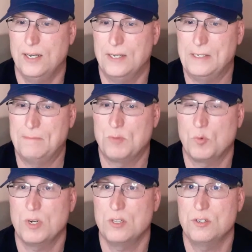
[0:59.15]
The
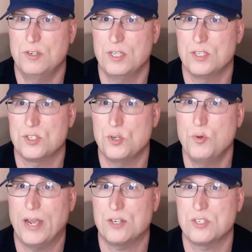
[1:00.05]
riddler is who
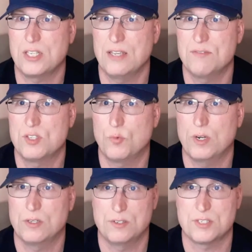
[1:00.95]
actually gives the
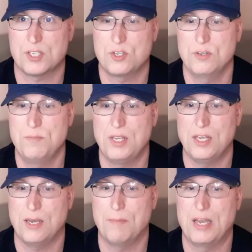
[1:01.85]
riddles. It could be
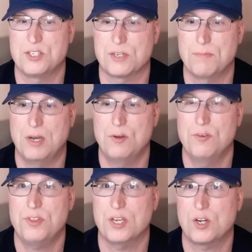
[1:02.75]
a magic mouth, a